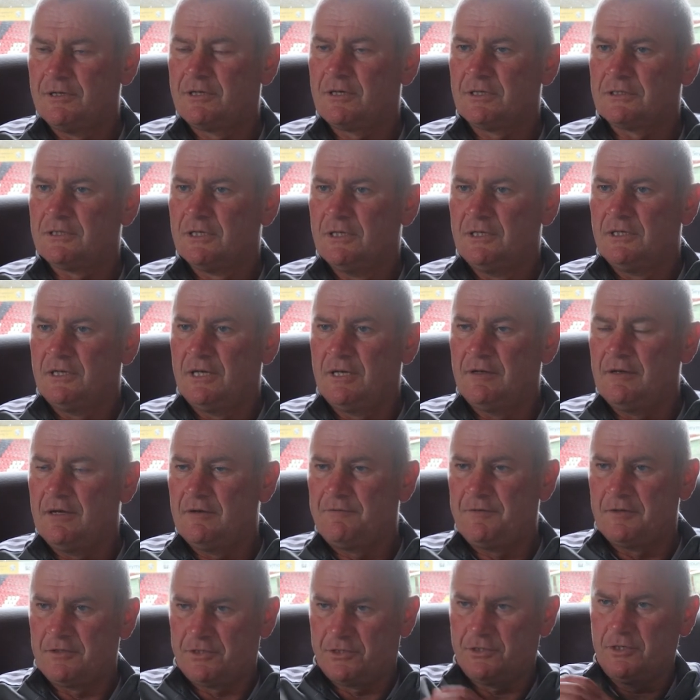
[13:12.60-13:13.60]
Because
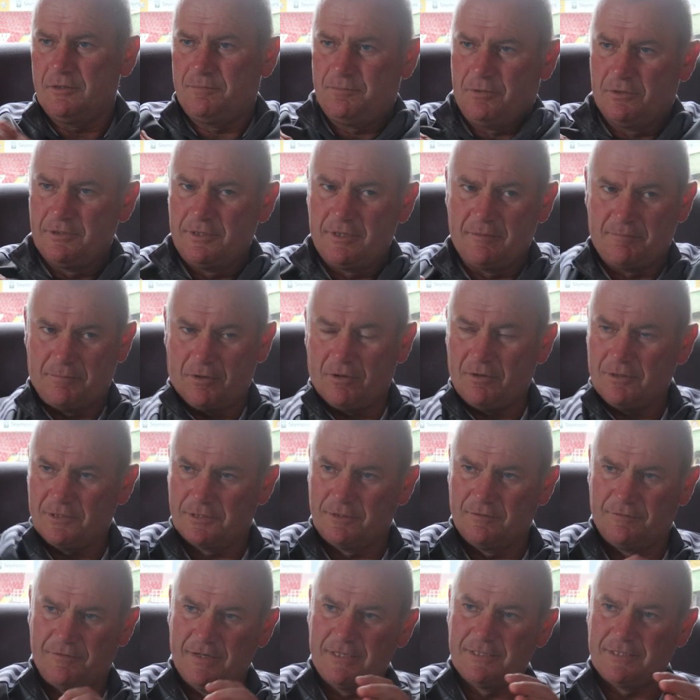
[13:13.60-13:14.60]
if a shirt pulled in a
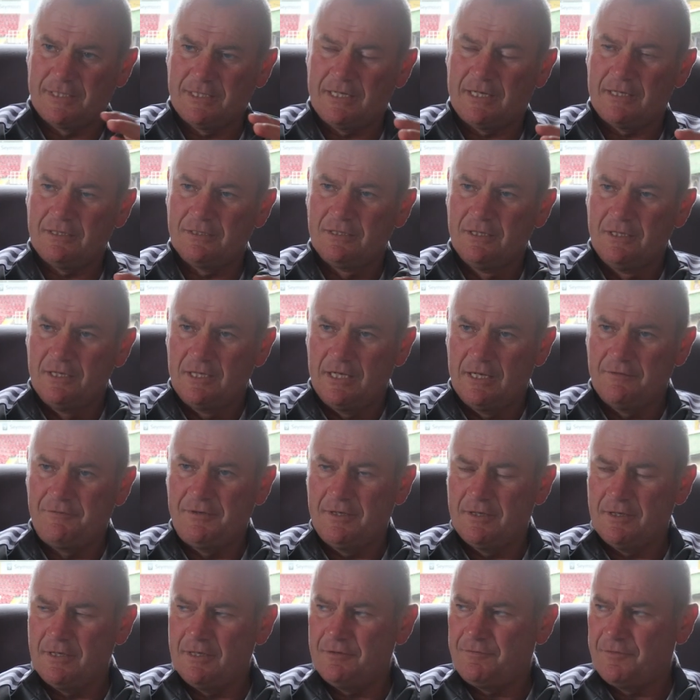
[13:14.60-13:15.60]
box and things like that, and if
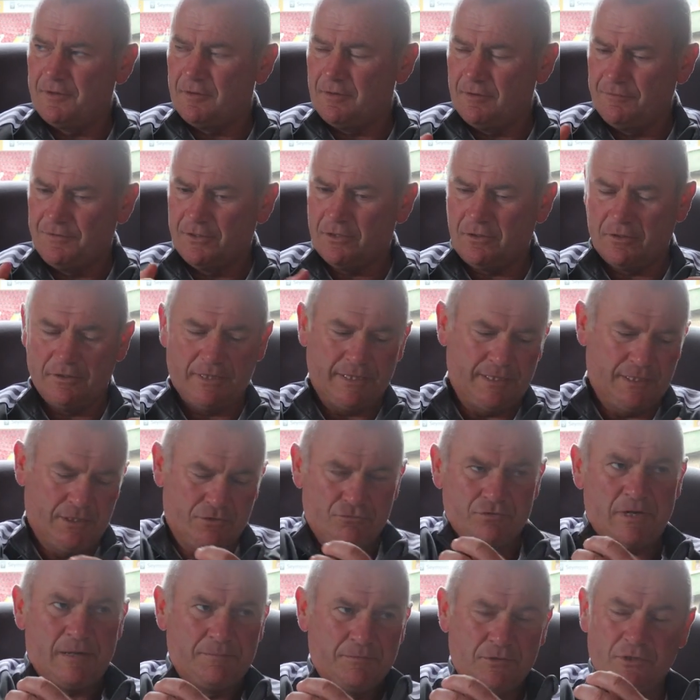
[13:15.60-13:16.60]
you
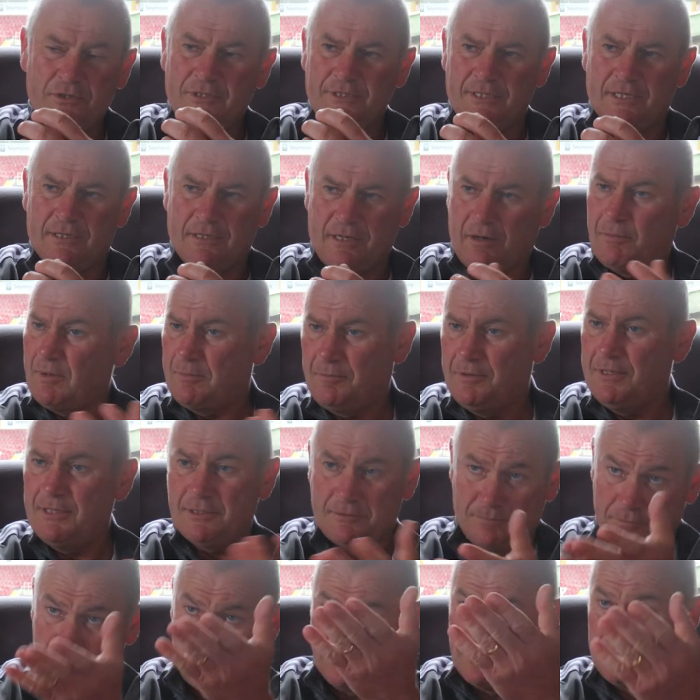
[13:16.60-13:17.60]
grab, don't you? Our
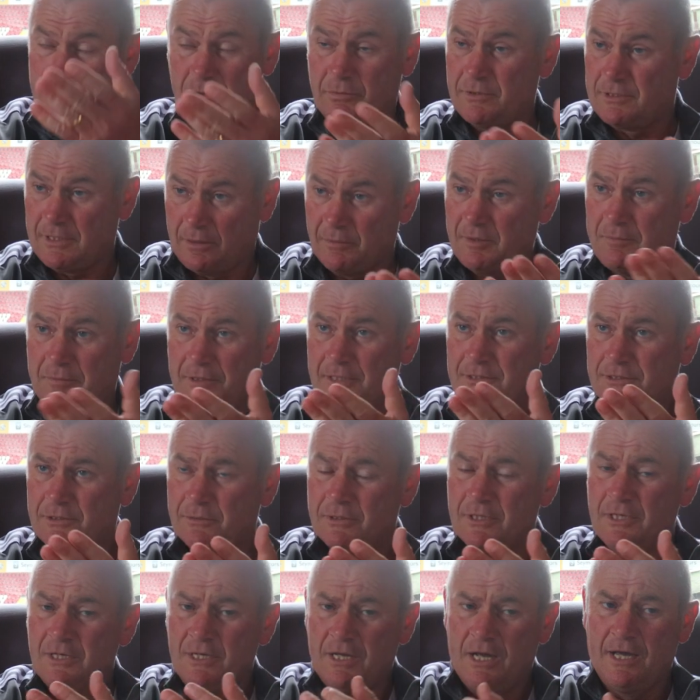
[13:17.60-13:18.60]
players
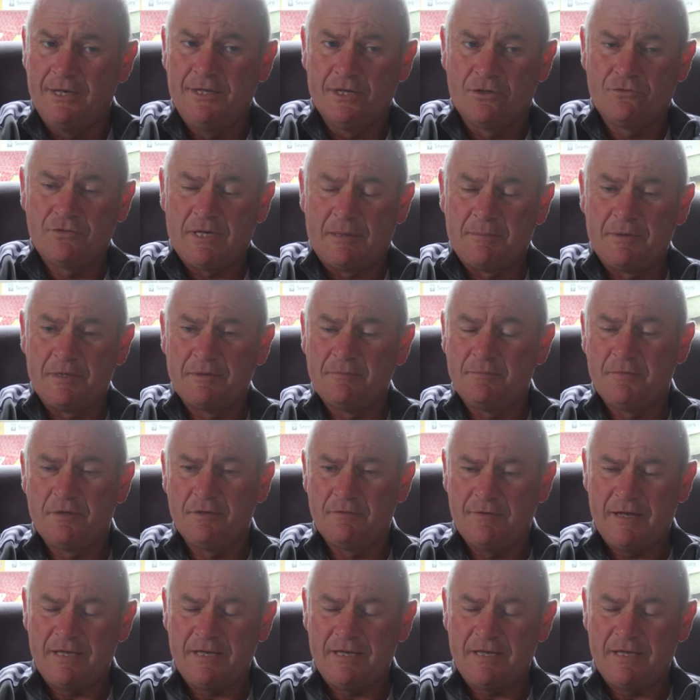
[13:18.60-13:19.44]
do it. And you grab it.